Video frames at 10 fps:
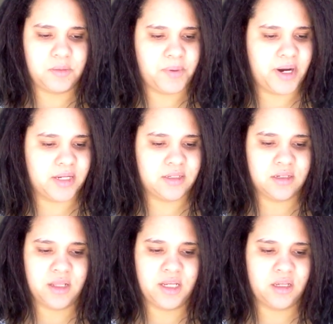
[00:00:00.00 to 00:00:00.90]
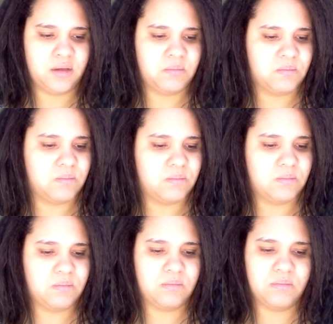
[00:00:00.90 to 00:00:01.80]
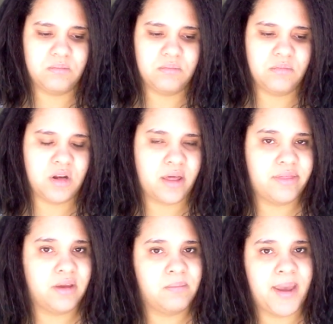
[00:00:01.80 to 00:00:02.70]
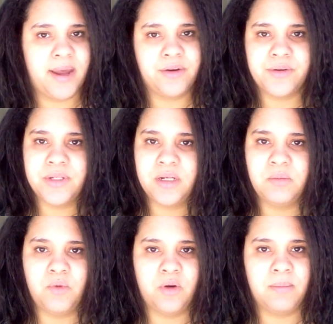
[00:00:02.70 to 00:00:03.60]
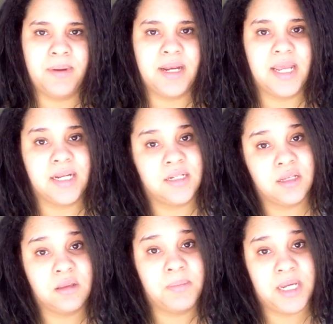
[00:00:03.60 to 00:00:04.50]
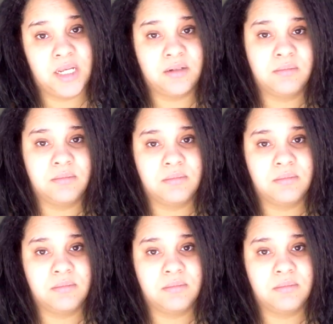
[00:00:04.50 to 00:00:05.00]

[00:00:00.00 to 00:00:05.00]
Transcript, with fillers: depressed, like nothing matters anymore but ending the pain.